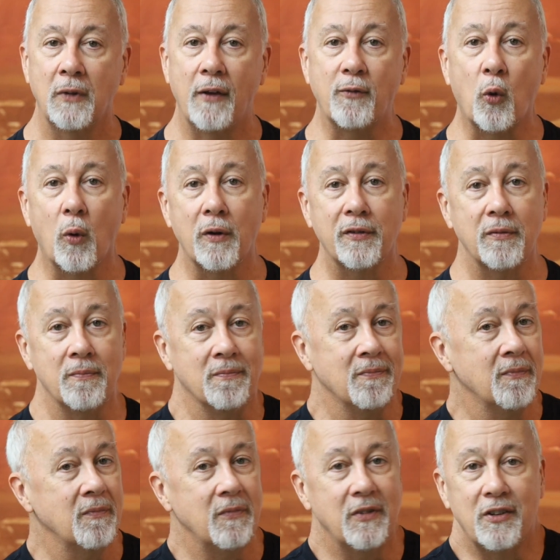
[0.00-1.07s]
Of course,
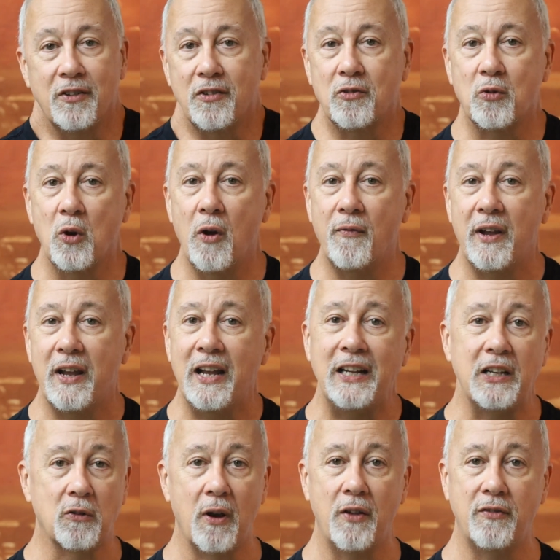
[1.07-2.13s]
this is true of
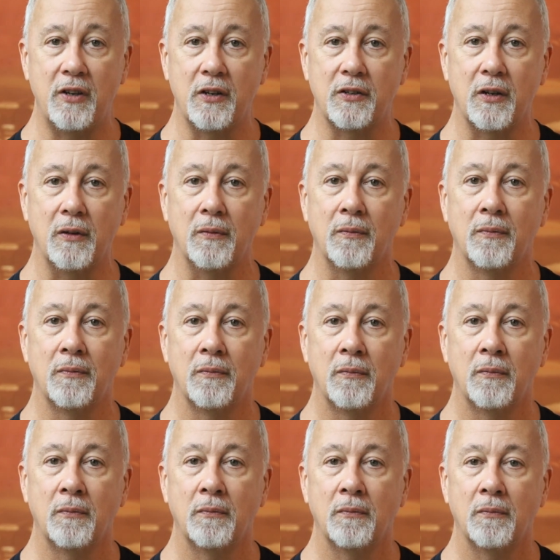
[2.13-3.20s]
any transition.
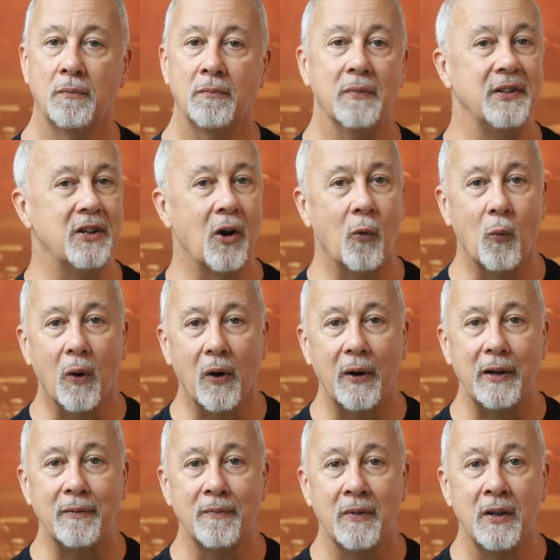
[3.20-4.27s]
But don't
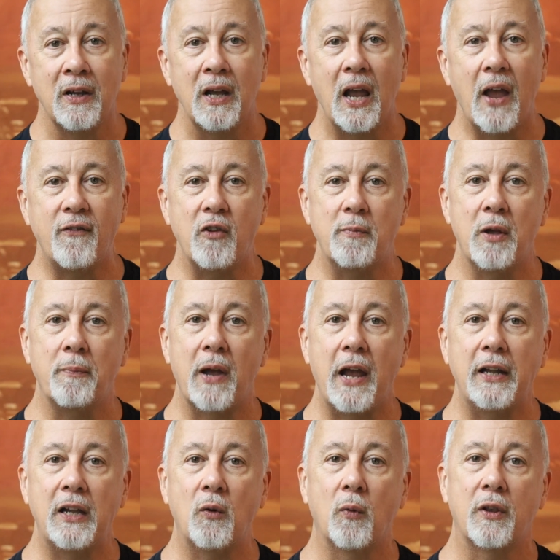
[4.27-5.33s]
worry, if you've been
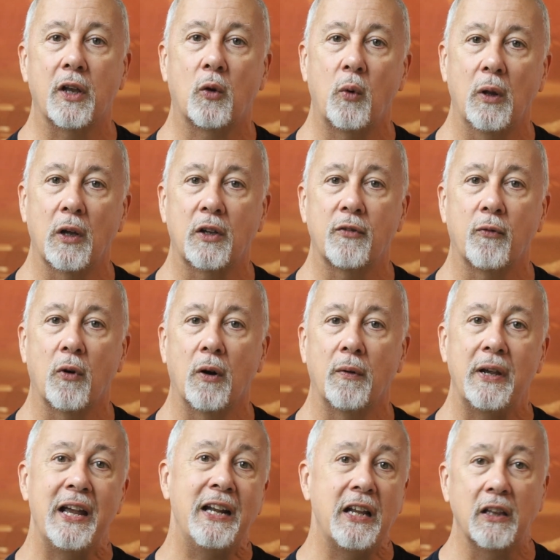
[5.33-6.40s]
painting with acrylics for
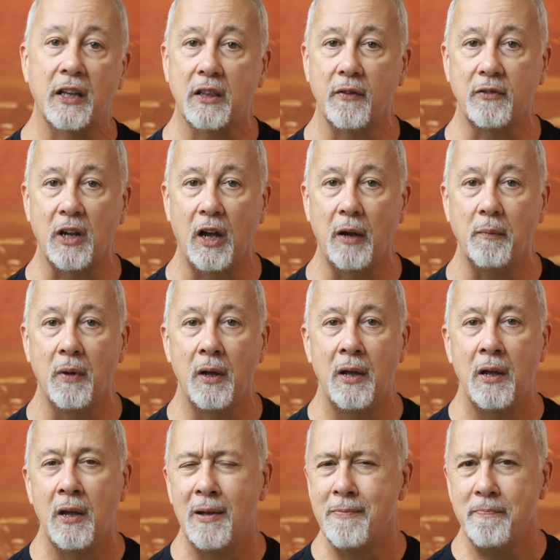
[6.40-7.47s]
any length of time,
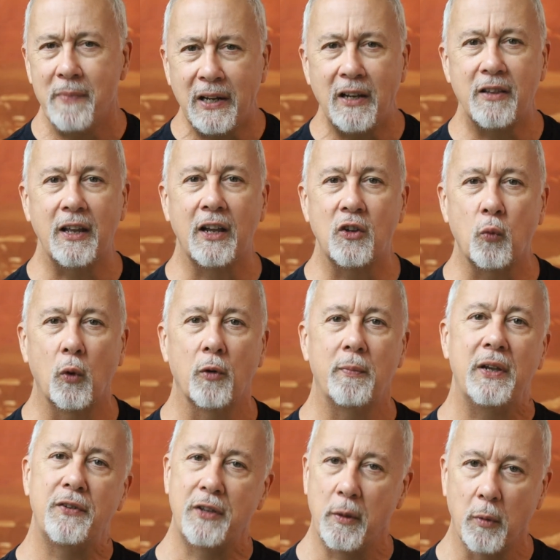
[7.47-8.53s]
many things will
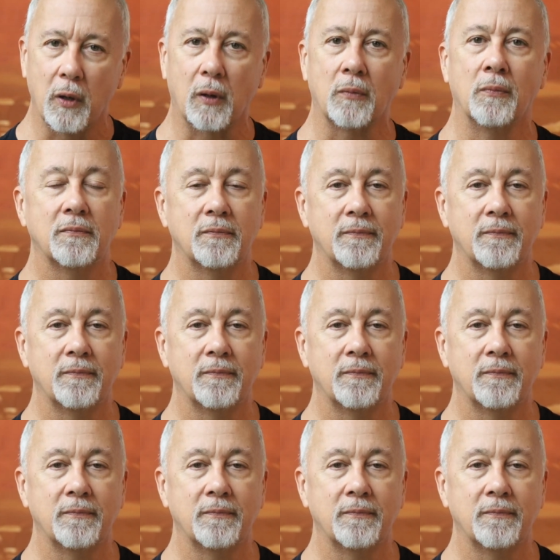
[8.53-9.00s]
be similar.